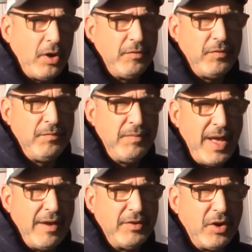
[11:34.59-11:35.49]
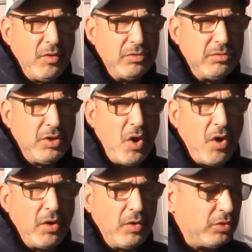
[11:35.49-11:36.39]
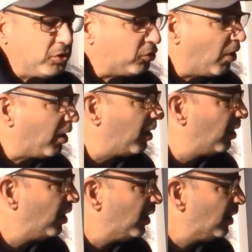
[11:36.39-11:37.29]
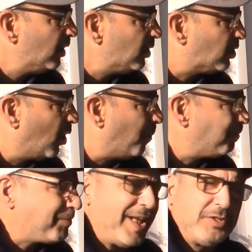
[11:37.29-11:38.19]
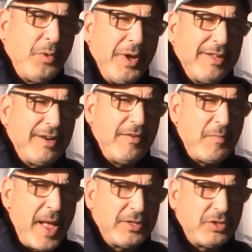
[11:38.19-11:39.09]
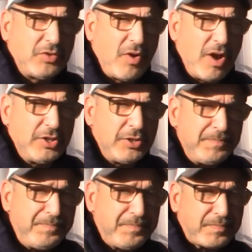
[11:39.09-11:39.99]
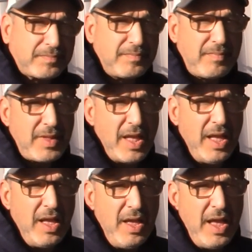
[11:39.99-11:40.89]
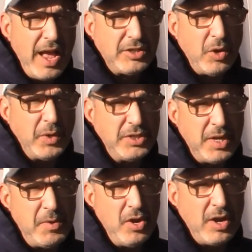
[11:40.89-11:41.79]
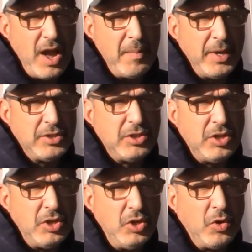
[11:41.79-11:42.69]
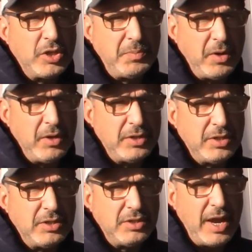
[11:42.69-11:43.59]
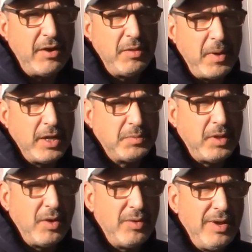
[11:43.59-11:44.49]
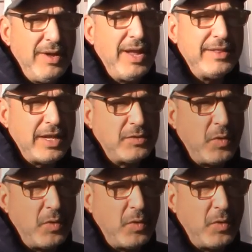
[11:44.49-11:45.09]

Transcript: of having an old car, an old truck. So that's what we got today from Axle's Garage. As always, give me your comments, your experiences down in the box below, and thanks for